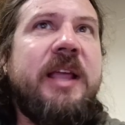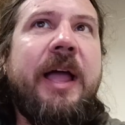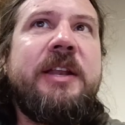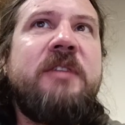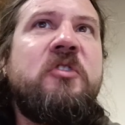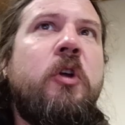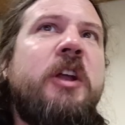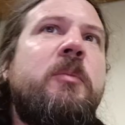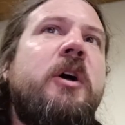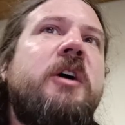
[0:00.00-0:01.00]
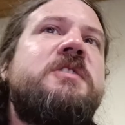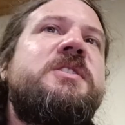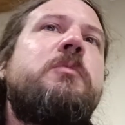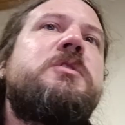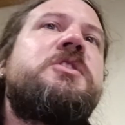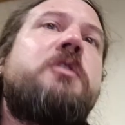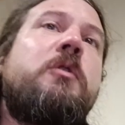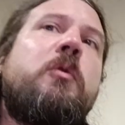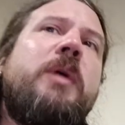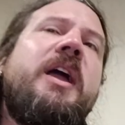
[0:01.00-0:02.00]
The idea of a direct democracy was
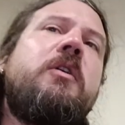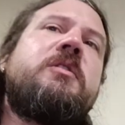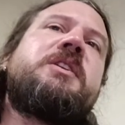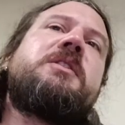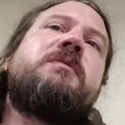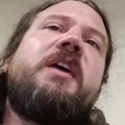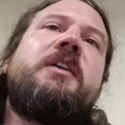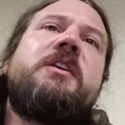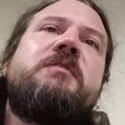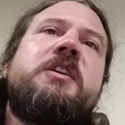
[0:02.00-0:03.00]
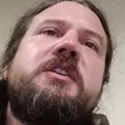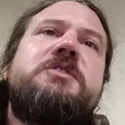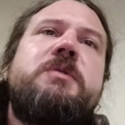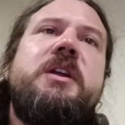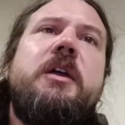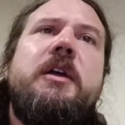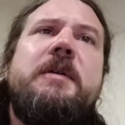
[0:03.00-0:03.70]
thrown around at the founding of the country,